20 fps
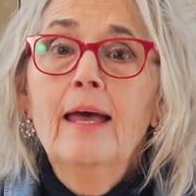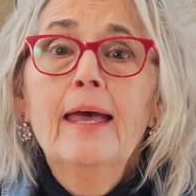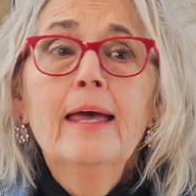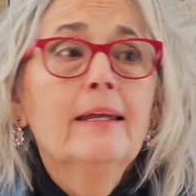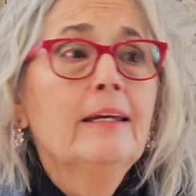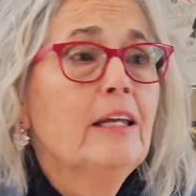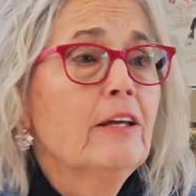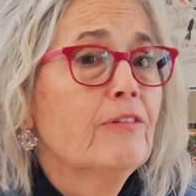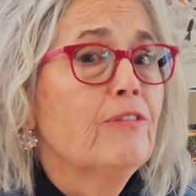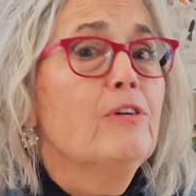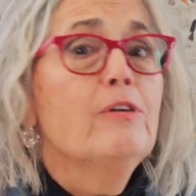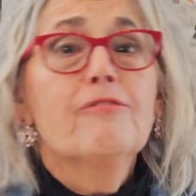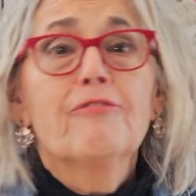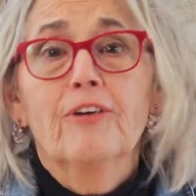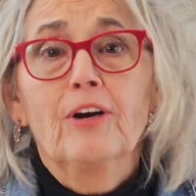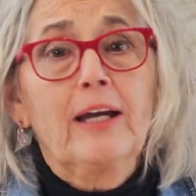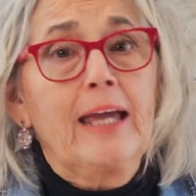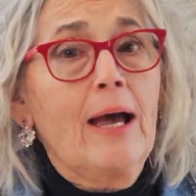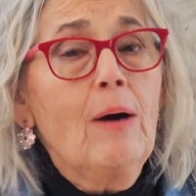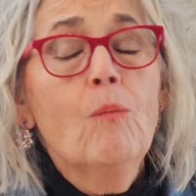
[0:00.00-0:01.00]
And if you
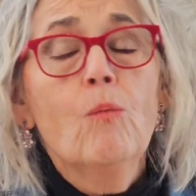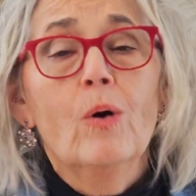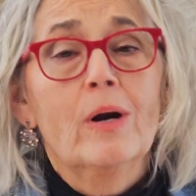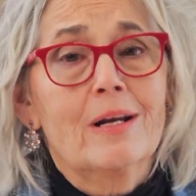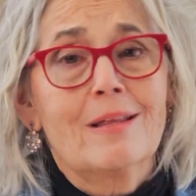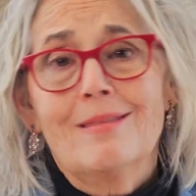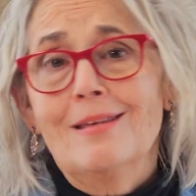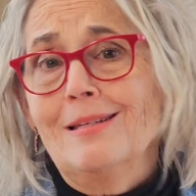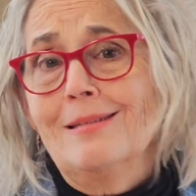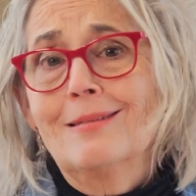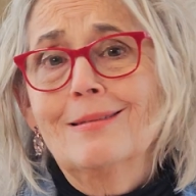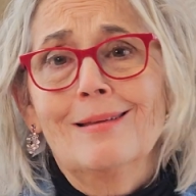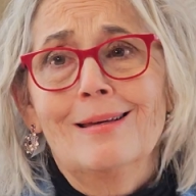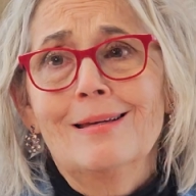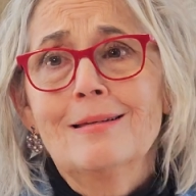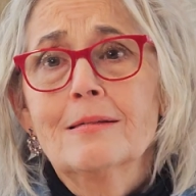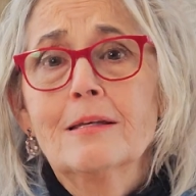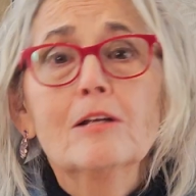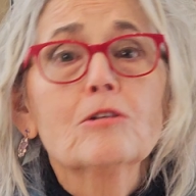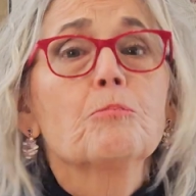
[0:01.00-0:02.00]
forget one of these
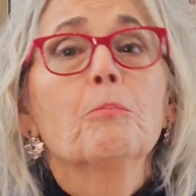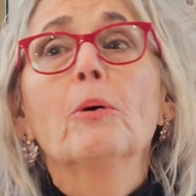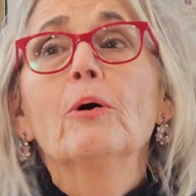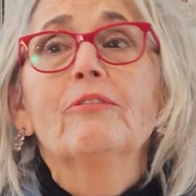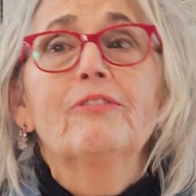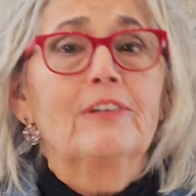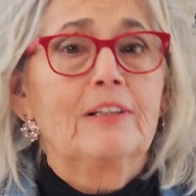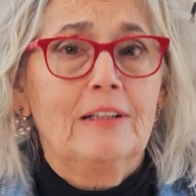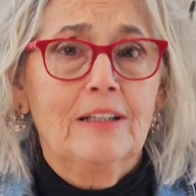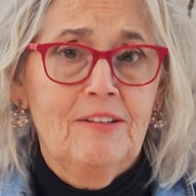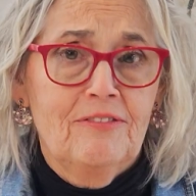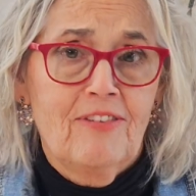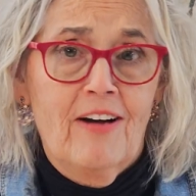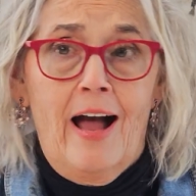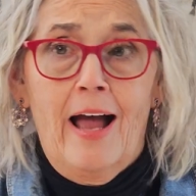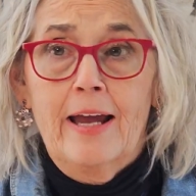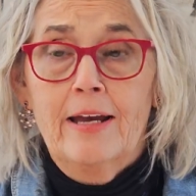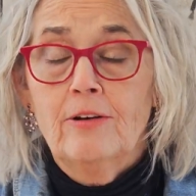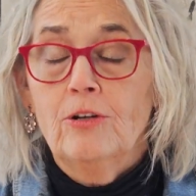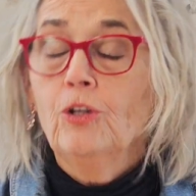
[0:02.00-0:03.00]
things, it's perfectly
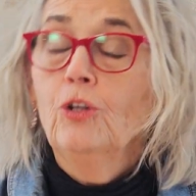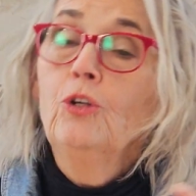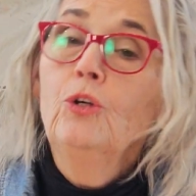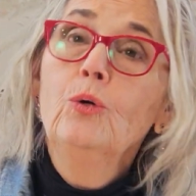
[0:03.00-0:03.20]
fine.